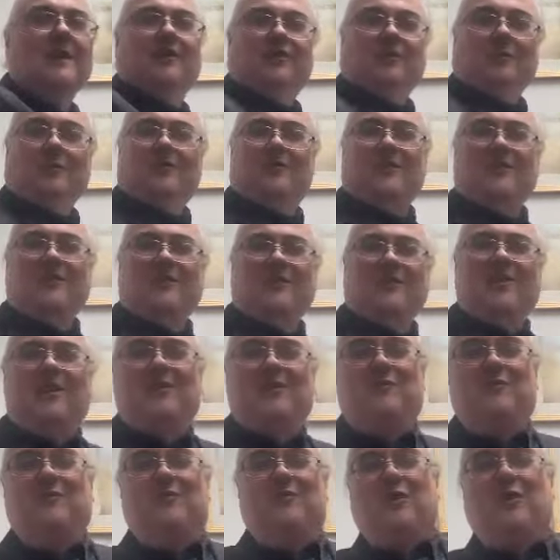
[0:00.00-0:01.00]
So it's kind of
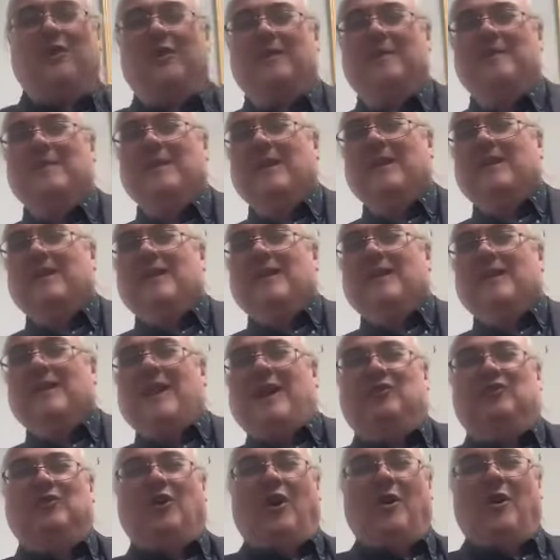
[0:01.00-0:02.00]
like you've got
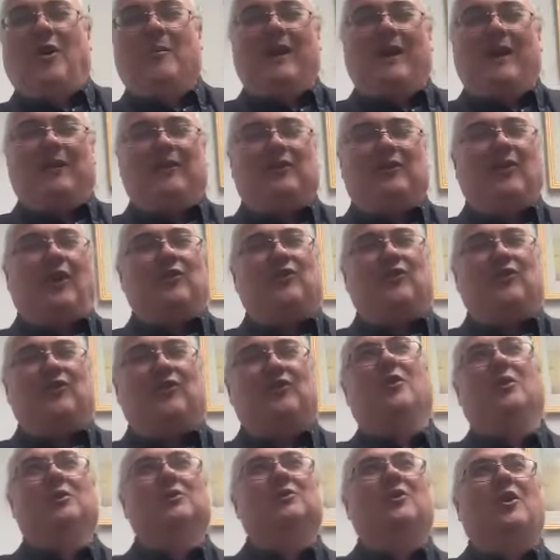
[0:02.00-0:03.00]
a
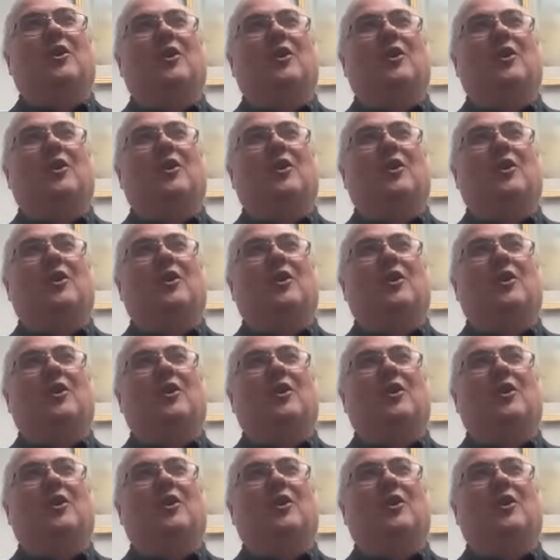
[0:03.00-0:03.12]
soul